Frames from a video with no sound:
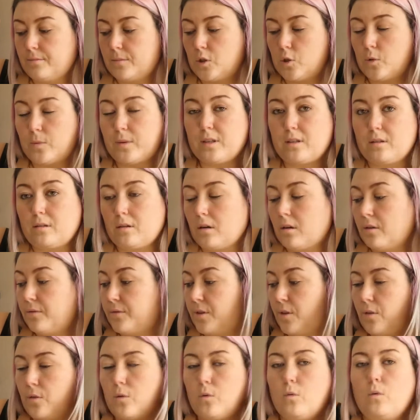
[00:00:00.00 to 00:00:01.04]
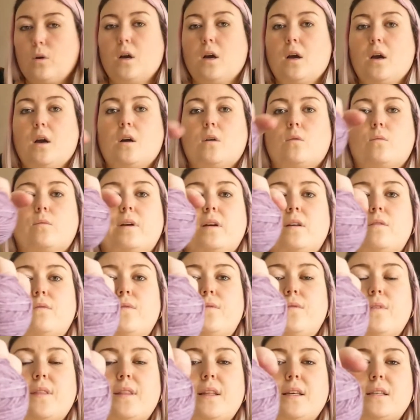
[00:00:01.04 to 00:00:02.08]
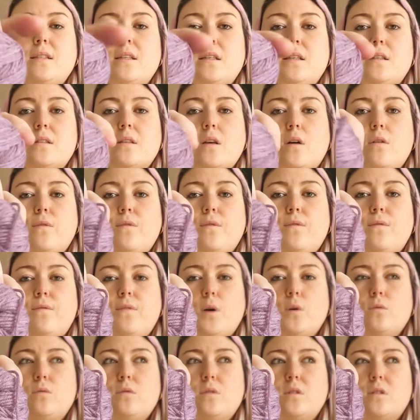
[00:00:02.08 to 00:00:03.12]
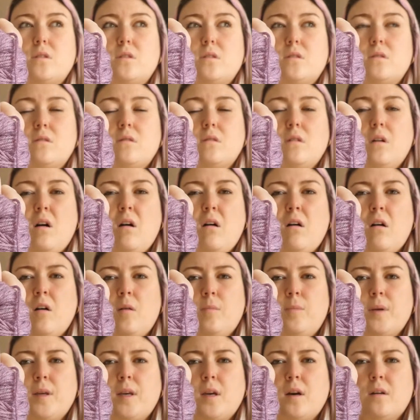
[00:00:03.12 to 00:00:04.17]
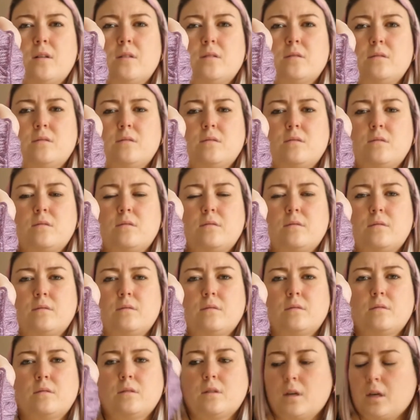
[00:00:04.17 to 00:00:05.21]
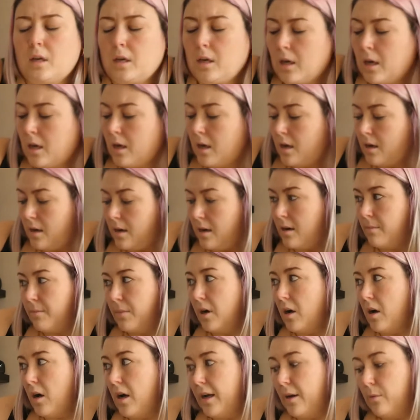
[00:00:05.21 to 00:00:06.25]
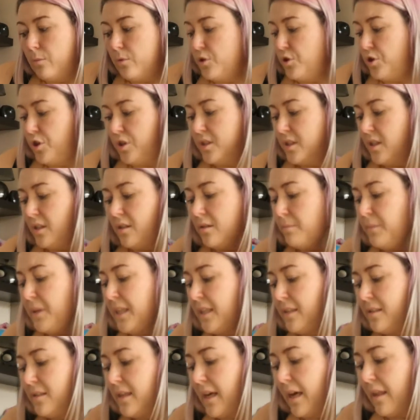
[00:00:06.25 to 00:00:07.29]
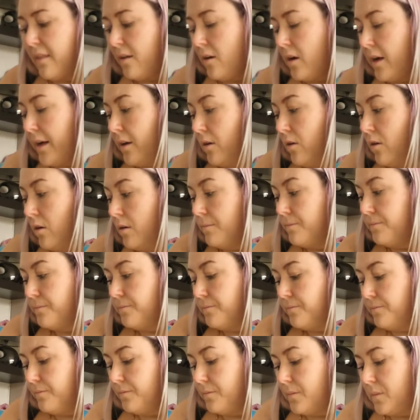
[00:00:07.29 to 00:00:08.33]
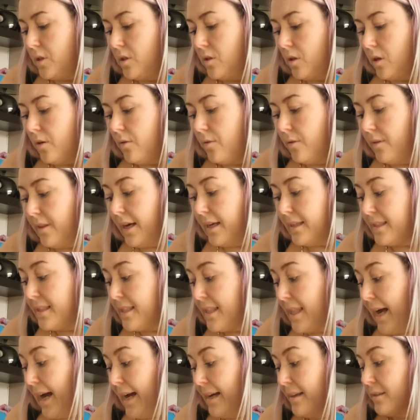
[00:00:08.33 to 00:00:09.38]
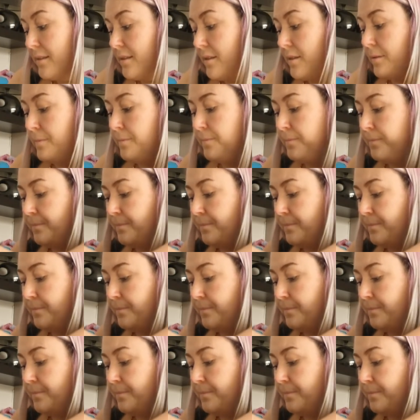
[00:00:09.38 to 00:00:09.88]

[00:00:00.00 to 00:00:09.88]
doing an afterthought with, this is Folkestone Harbour Yarns. It was just in a mini set that I got. So that's that.